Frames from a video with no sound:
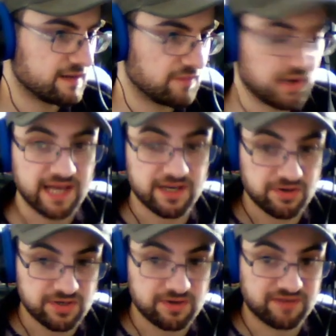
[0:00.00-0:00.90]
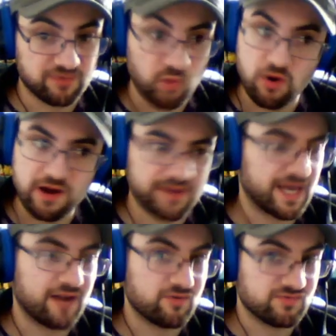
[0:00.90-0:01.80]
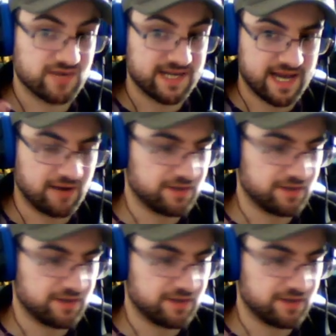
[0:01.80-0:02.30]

But again, you don't have to worry about that right now.